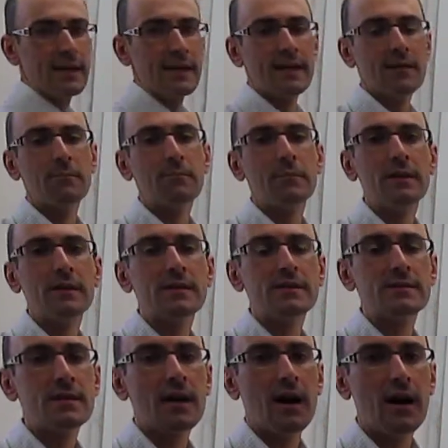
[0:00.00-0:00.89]
a and
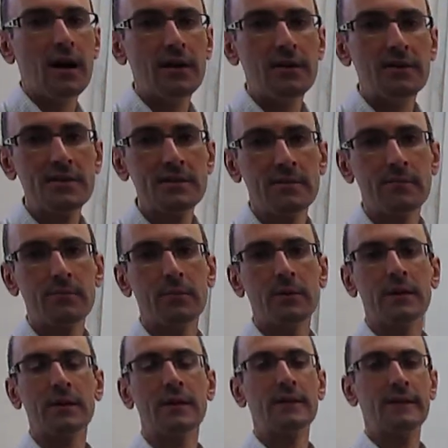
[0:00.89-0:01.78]
b's are
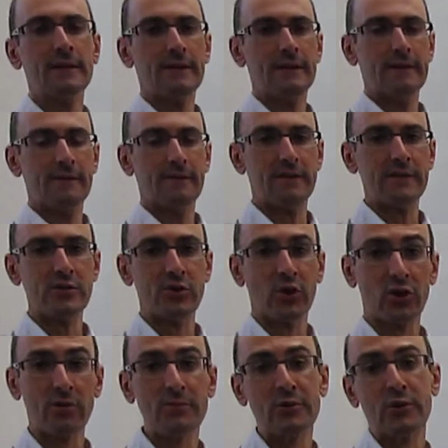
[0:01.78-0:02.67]
simply the
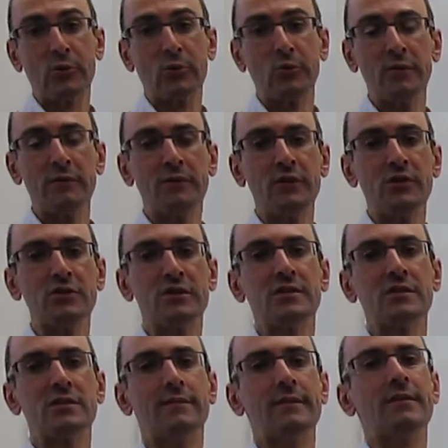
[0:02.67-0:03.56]
stoichiometric
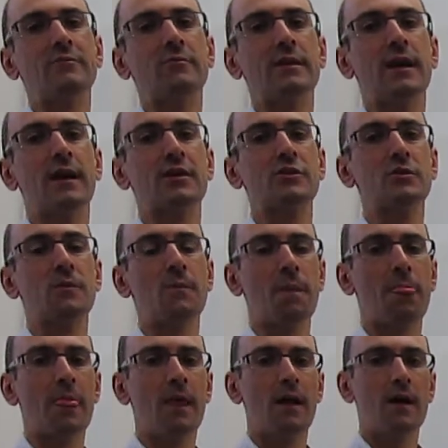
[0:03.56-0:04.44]
coefficients of that reaction.
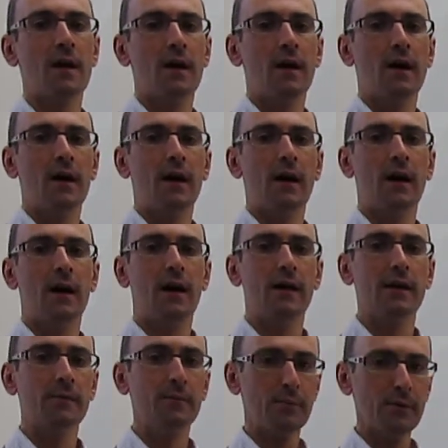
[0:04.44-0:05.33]

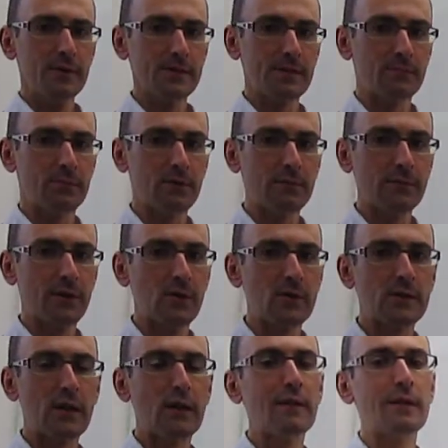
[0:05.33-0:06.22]
Uh, in principle,
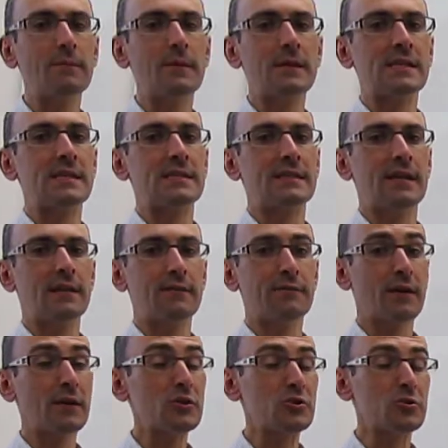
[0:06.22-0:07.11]
because enthalpy is a state
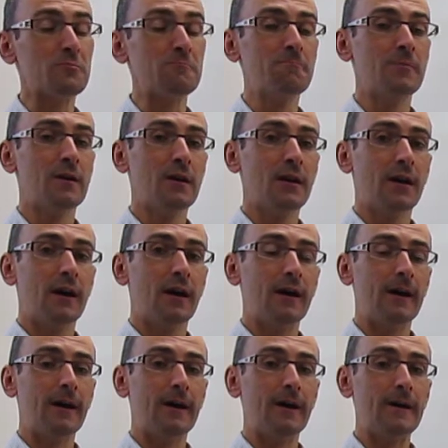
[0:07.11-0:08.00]
function,
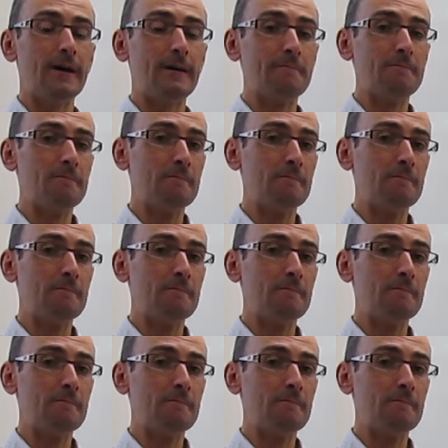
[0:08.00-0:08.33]
uh,